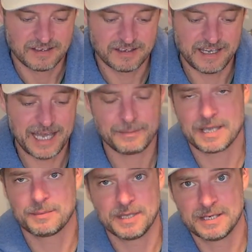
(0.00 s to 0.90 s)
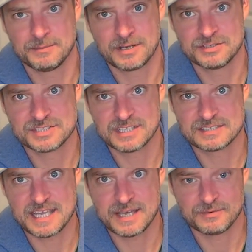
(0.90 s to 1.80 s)
how to make a peanut butter and jelly
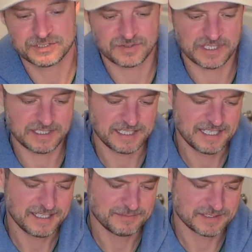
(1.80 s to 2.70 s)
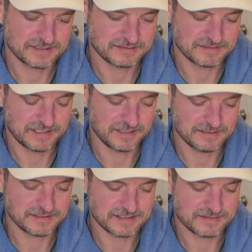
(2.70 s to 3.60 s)
sandwich, right? But, you
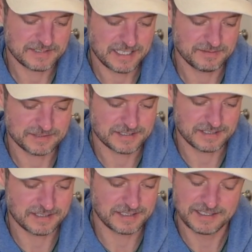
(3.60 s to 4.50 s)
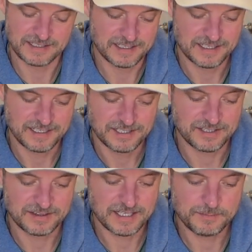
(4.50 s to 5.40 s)
know, sometimes
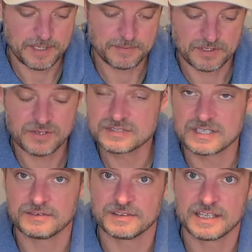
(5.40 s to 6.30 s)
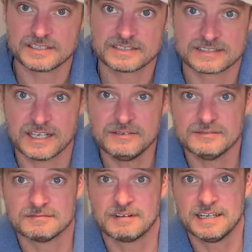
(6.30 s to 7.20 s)
you think people know stuff and they just
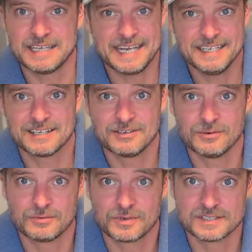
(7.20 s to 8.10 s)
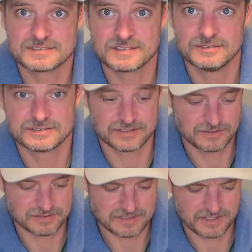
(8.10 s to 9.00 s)
don't, right? I didn't know to rinse those
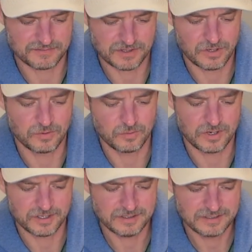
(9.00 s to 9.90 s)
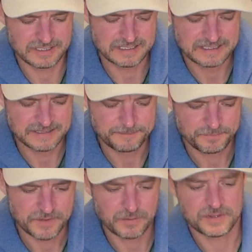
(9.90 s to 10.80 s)
noodles off with cold water.
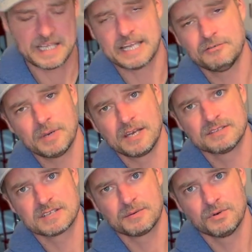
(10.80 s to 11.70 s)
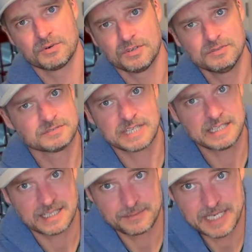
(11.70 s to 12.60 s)
You would think everybody knows how to boil noodles.
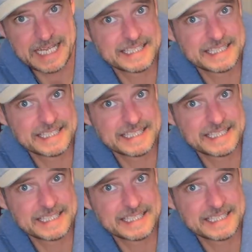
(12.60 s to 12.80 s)
I mean, I